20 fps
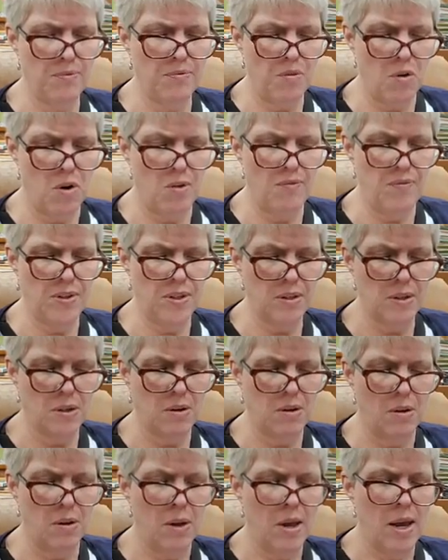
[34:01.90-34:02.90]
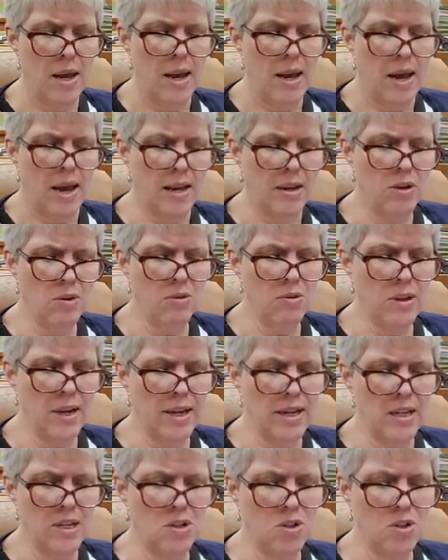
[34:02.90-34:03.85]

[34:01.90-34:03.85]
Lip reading: for our physical. And your lady